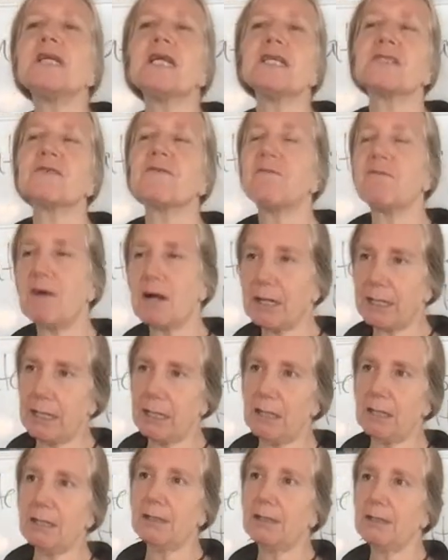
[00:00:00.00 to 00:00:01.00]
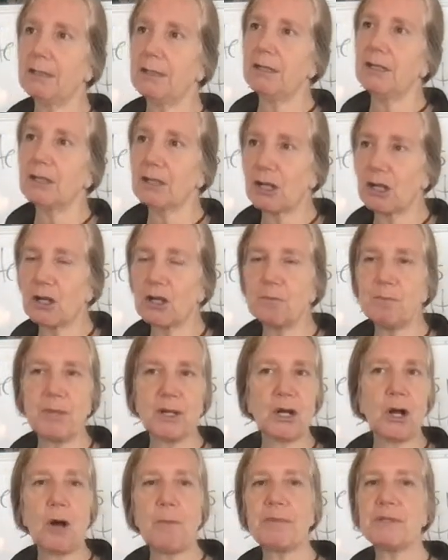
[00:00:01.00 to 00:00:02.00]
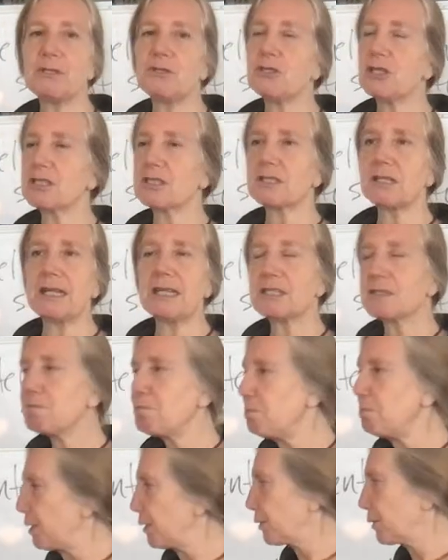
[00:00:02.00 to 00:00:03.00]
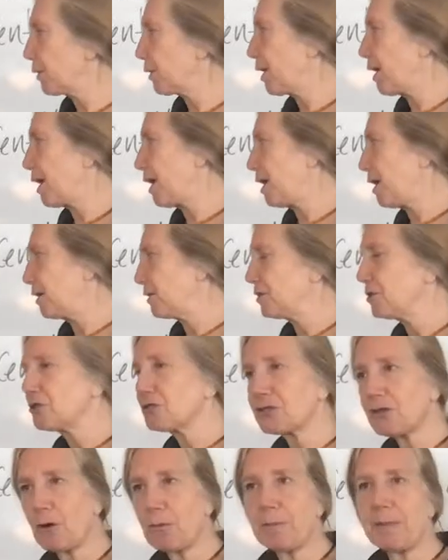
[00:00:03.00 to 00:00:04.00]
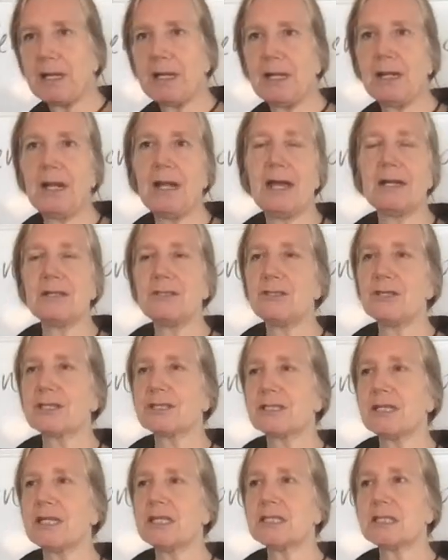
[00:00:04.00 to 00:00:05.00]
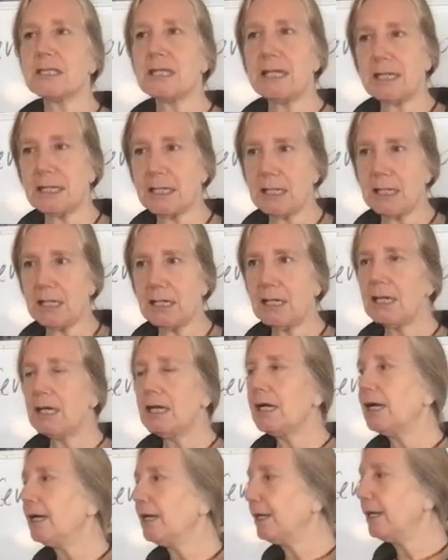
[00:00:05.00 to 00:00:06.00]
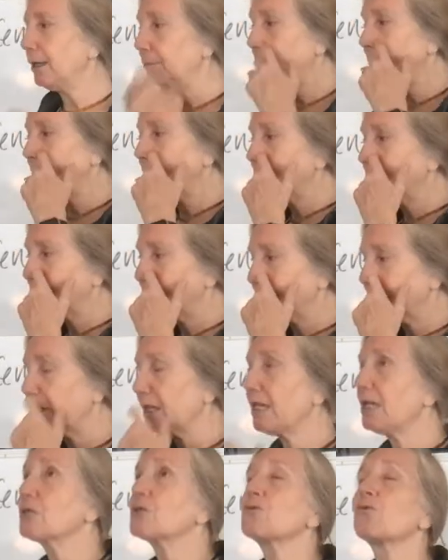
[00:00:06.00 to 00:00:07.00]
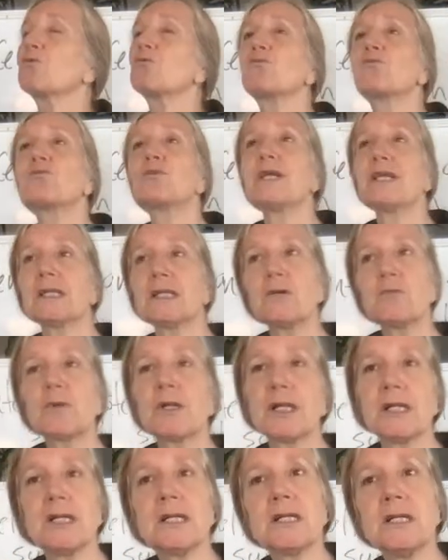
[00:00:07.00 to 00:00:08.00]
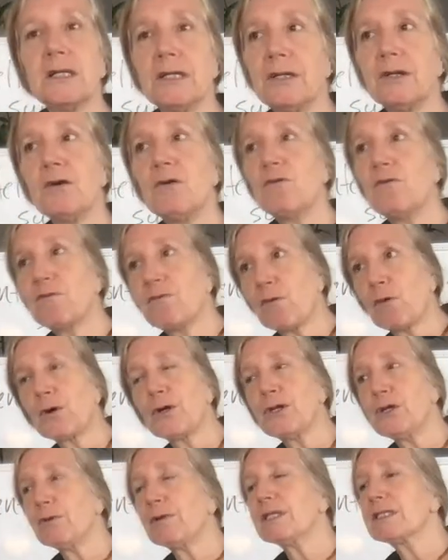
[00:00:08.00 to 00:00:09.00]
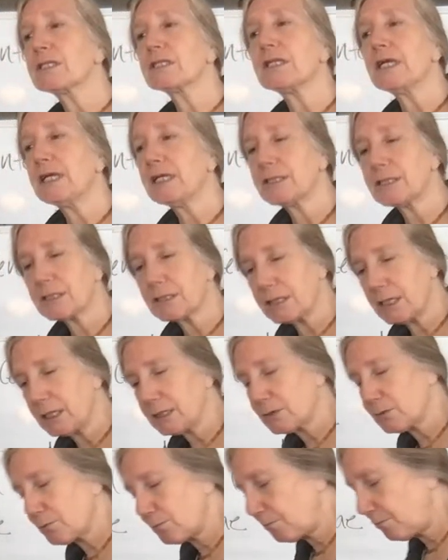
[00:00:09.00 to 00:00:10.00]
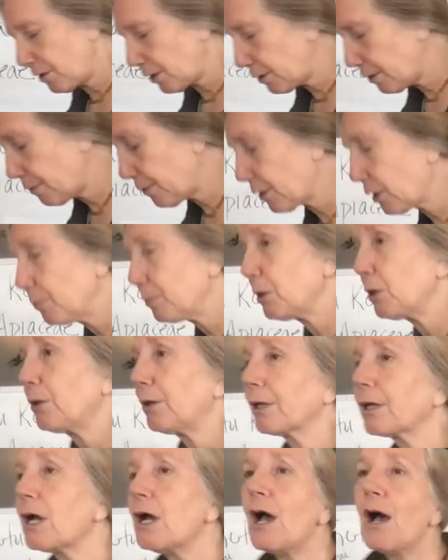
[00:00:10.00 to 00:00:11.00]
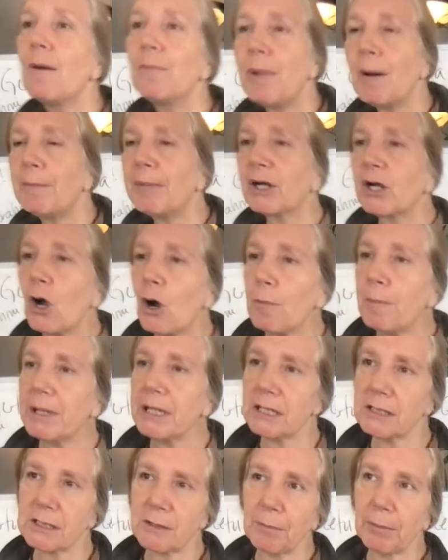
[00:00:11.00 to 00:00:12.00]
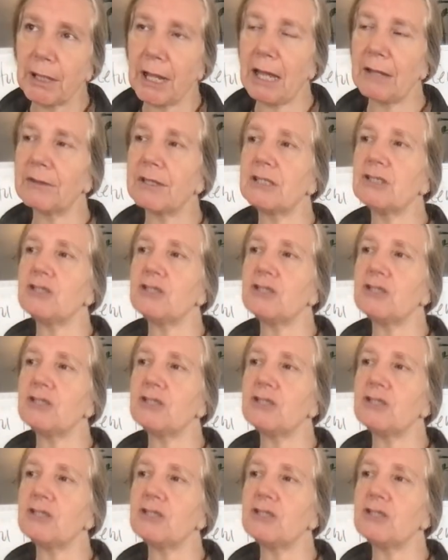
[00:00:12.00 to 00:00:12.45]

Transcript: tastes funky. Bacopa is just, it's bitter and soapy and just, it's icky. Um, it's really, really good for you. It's, it's, it's very therapeutic. But bacopa is a plant